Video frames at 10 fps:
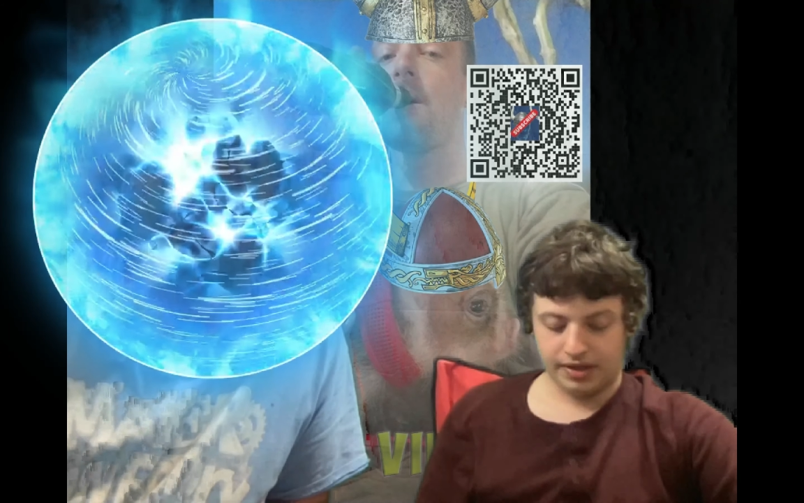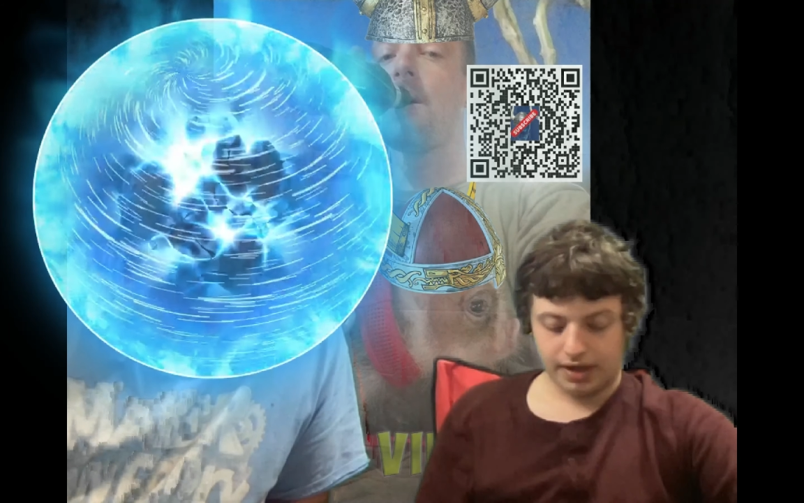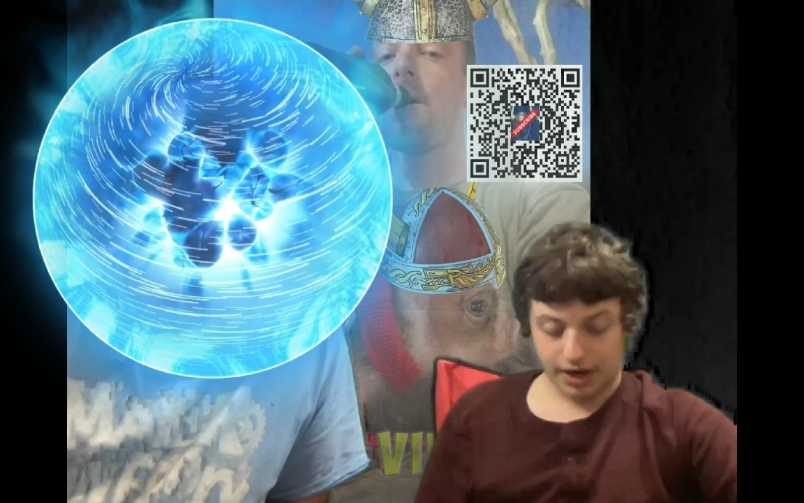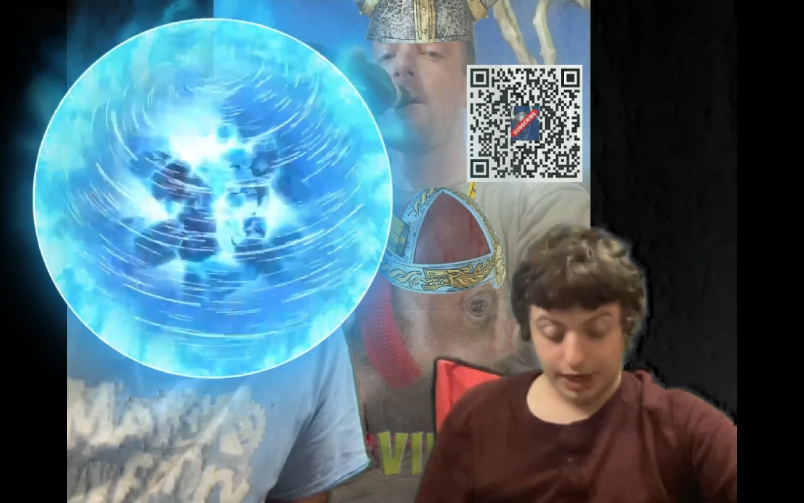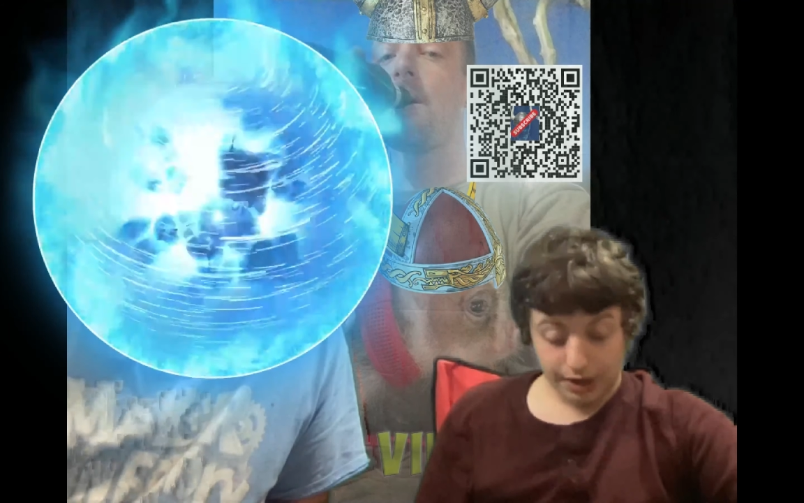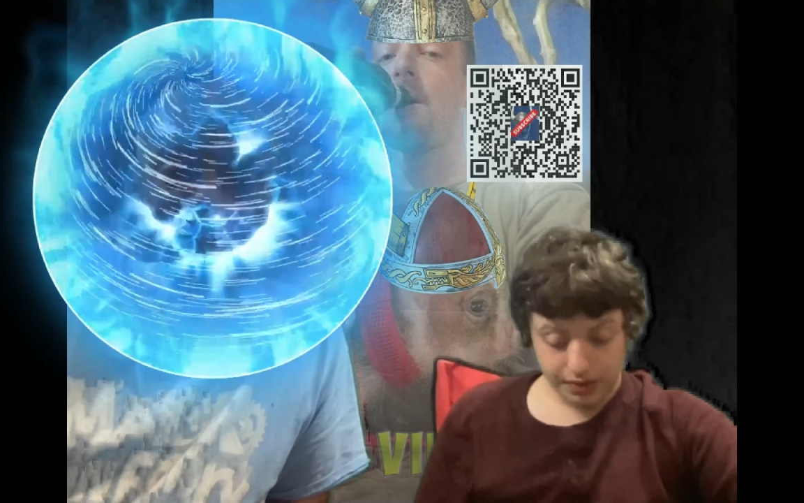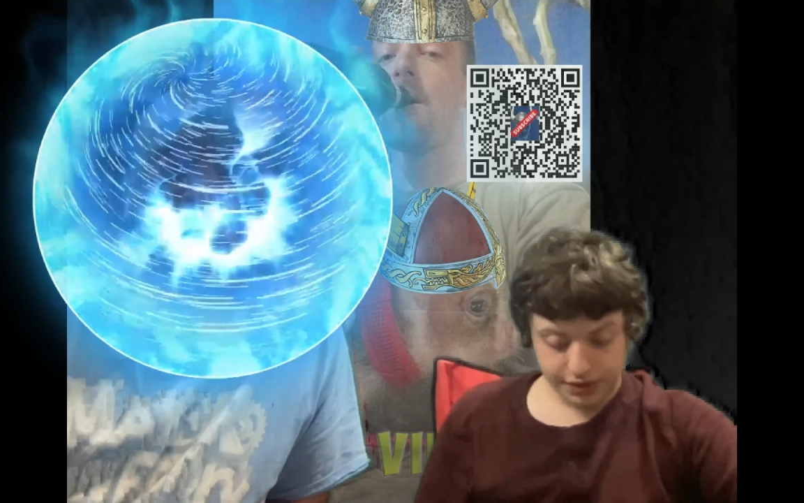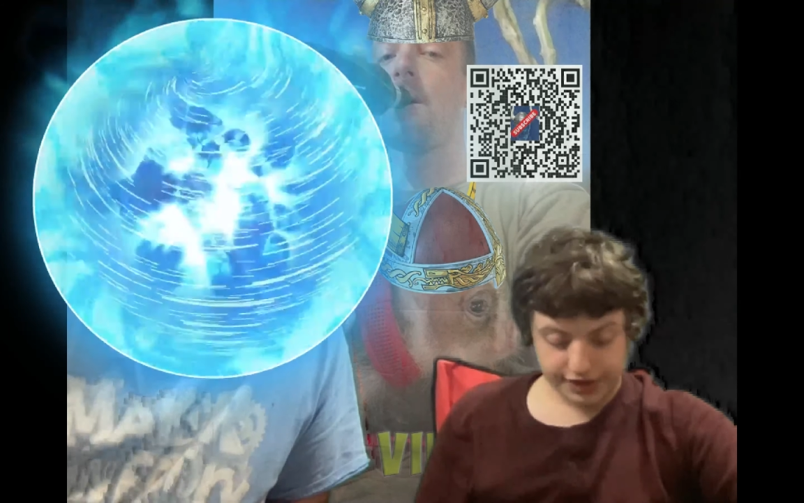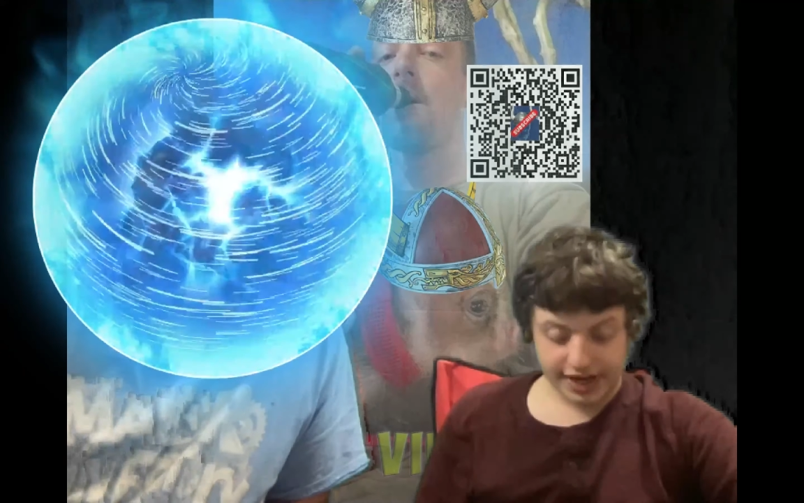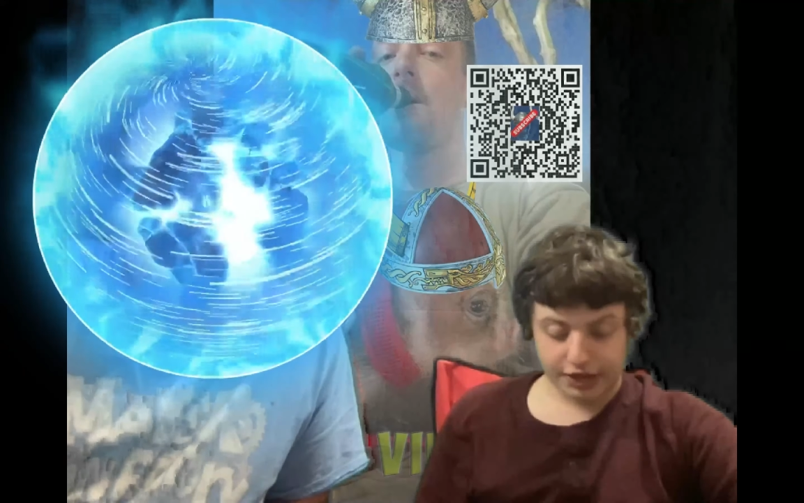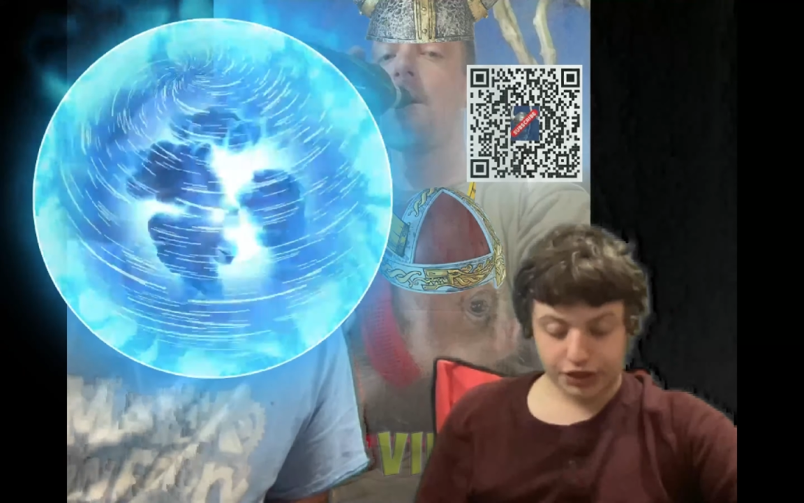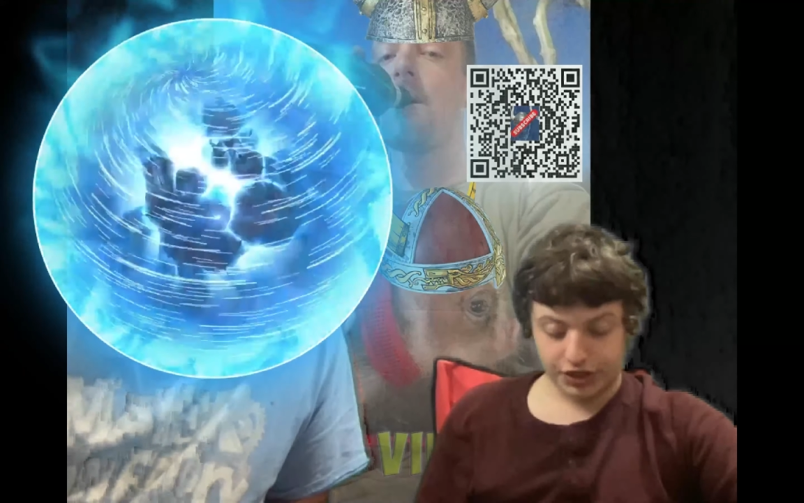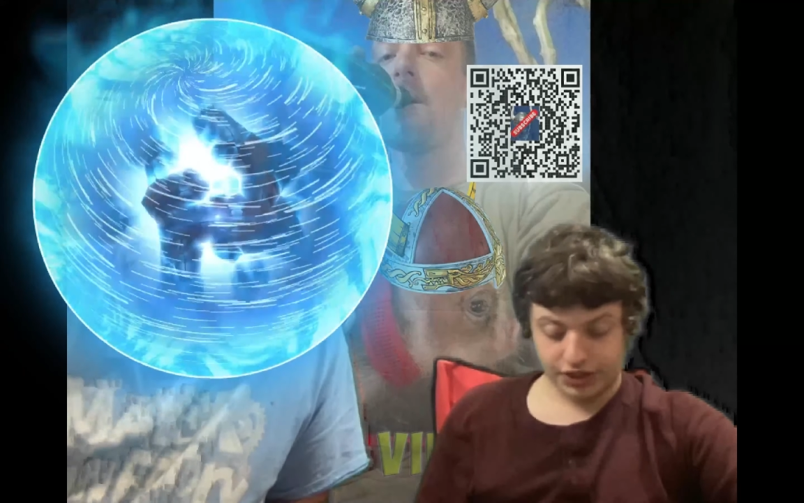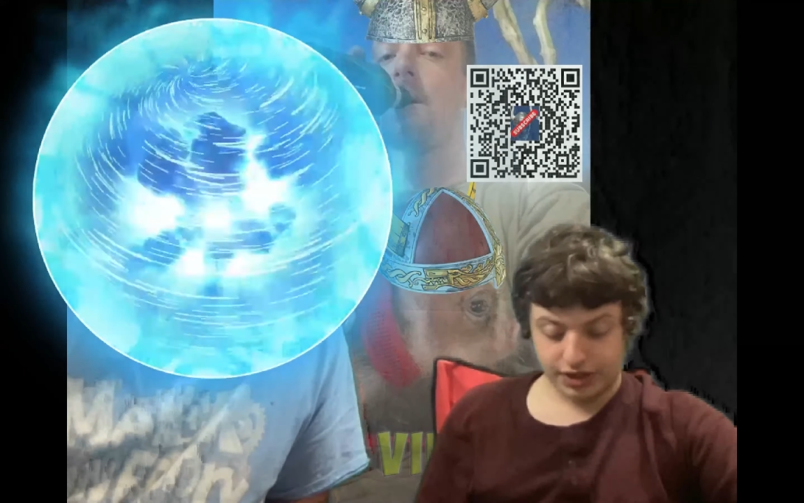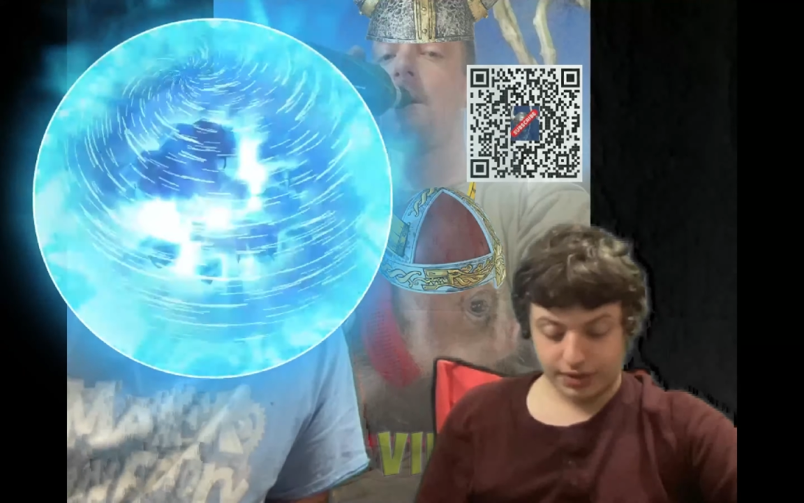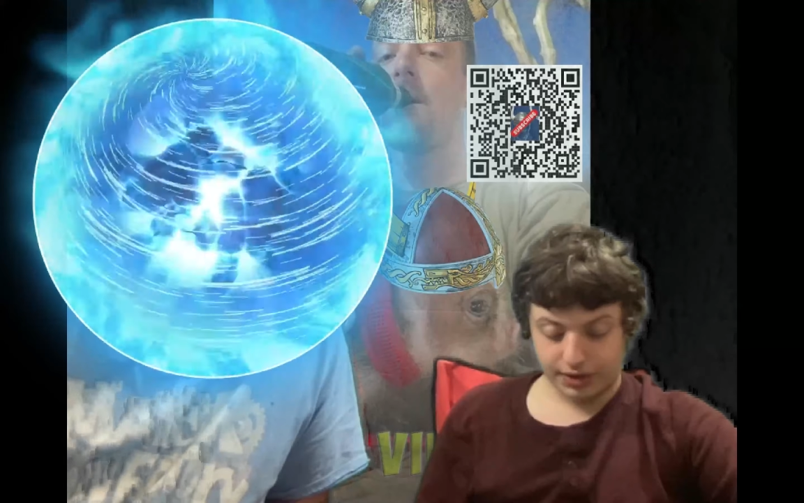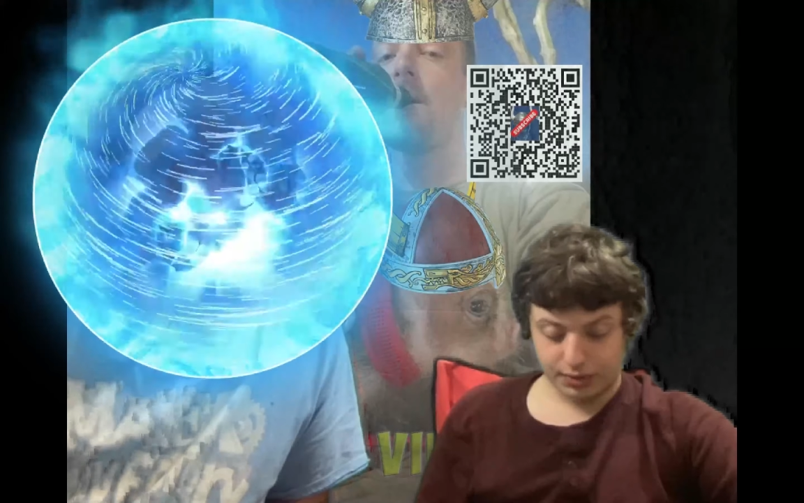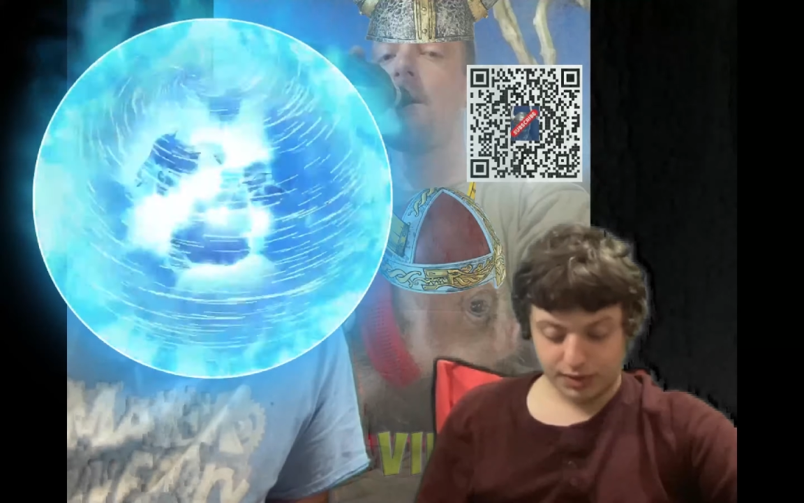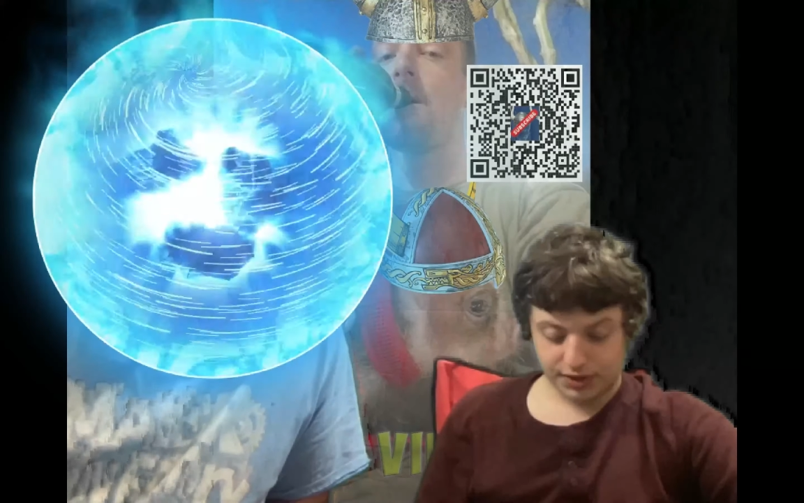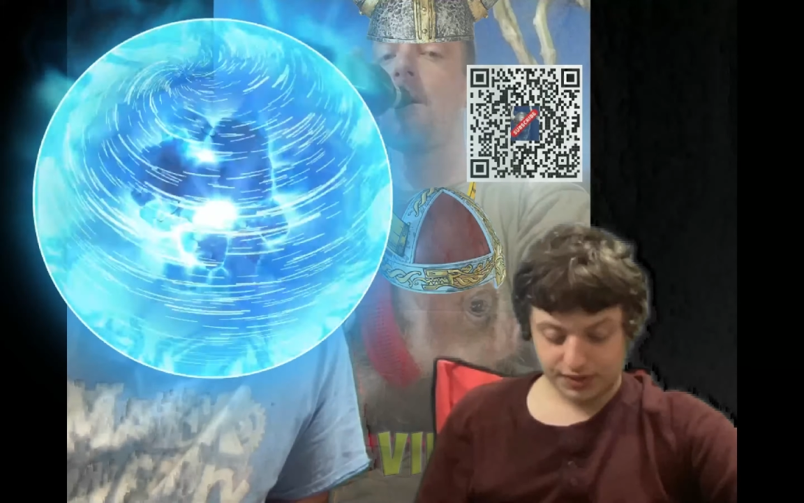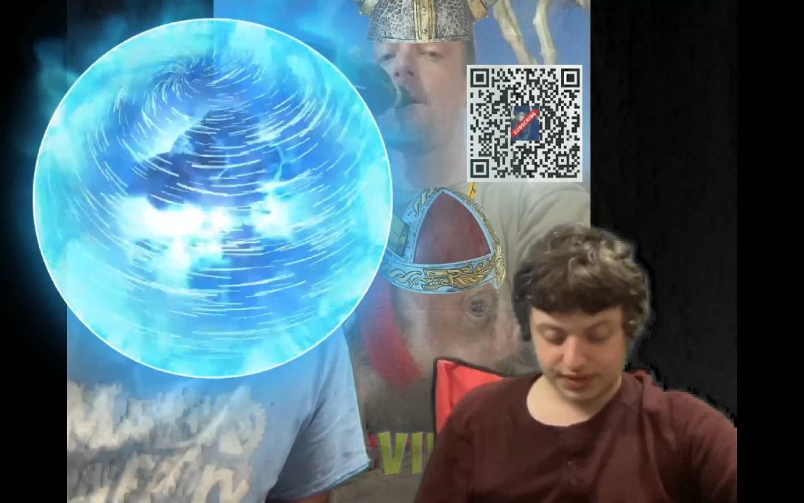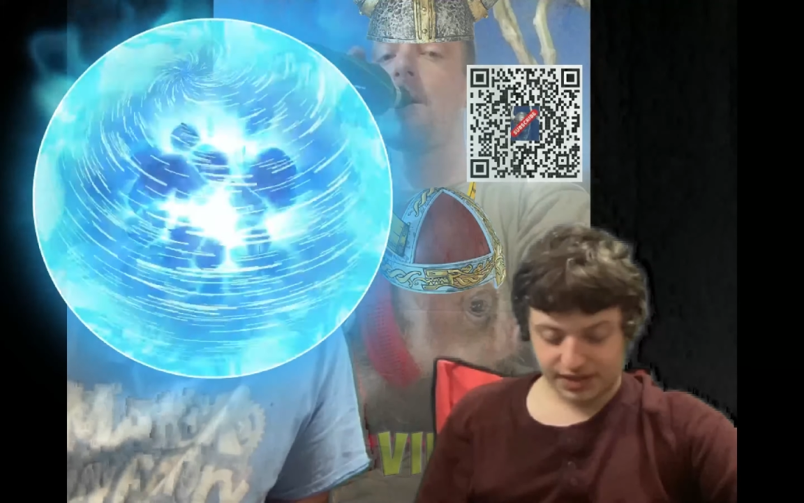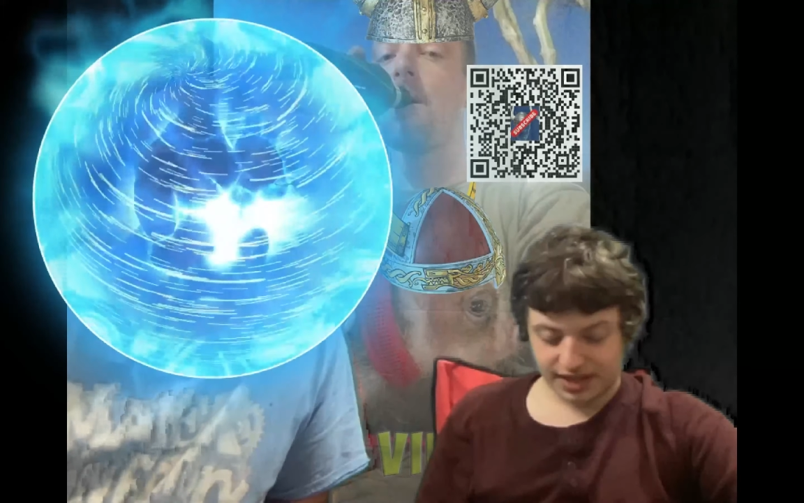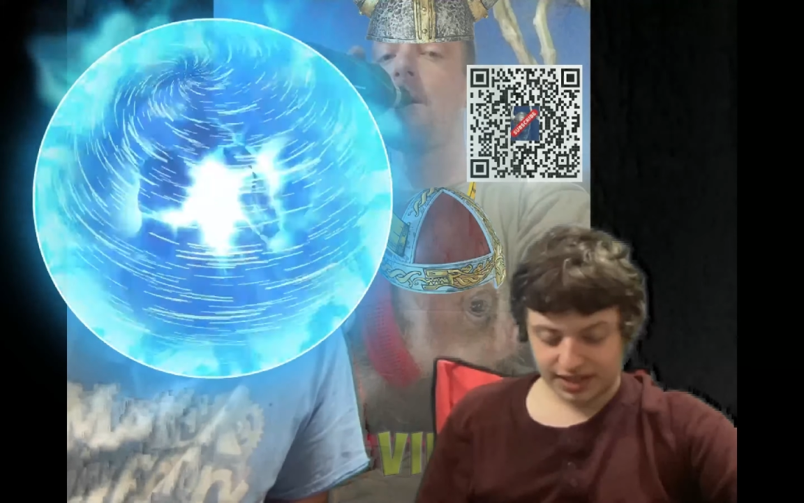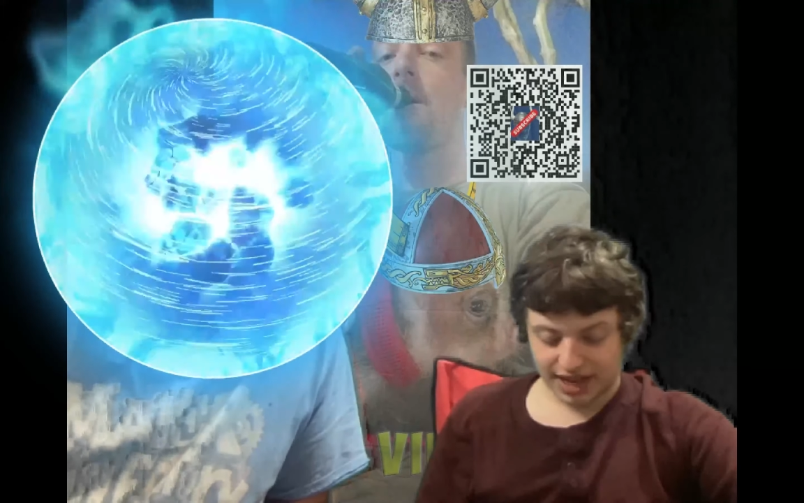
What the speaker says: An error detection code used to detect